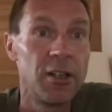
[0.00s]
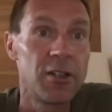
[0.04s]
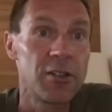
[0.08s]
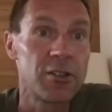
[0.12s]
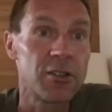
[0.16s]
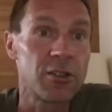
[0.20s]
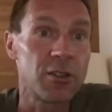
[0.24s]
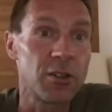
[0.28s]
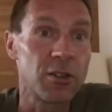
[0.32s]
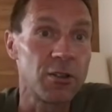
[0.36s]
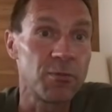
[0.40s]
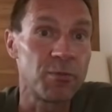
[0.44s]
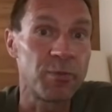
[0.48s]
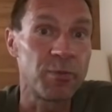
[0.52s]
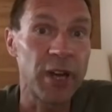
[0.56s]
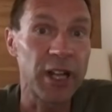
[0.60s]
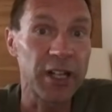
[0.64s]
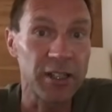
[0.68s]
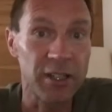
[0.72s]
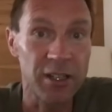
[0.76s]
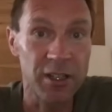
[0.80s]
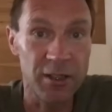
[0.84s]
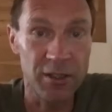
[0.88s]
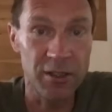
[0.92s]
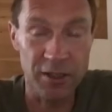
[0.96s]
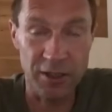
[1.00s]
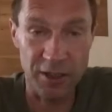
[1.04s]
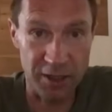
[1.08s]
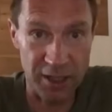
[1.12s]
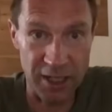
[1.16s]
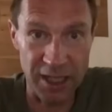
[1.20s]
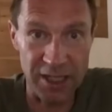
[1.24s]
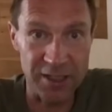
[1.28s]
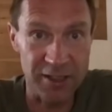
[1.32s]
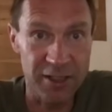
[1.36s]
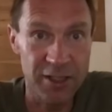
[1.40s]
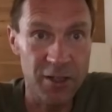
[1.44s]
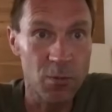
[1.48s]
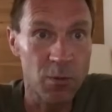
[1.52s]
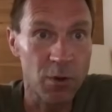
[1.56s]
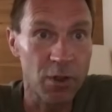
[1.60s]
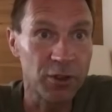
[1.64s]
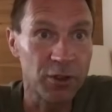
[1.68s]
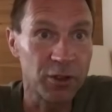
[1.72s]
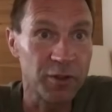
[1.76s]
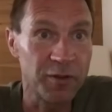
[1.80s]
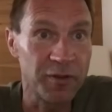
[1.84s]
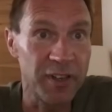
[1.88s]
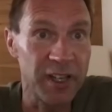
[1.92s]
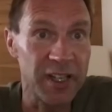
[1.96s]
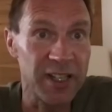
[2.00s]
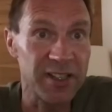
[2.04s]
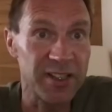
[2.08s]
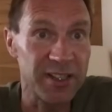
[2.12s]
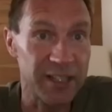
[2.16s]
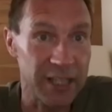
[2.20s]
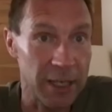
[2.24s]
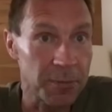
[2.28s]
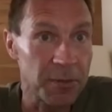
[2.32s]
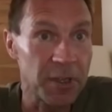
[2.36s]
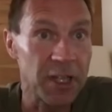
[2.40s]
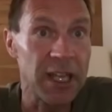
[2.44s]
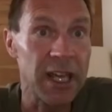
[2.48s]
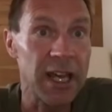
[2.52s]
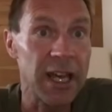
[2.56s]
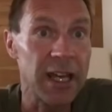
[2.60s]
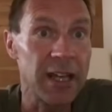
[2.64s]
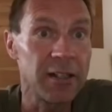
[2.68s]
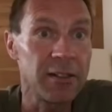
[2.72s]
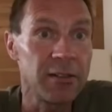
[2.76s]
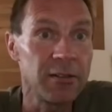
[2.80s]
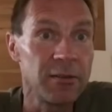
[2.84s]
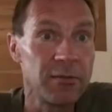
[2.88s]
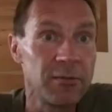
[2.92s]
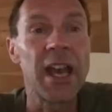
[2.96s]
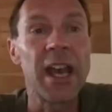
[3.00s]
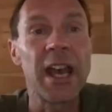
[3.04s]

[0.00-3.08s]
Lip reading: So, but does he want to face them again?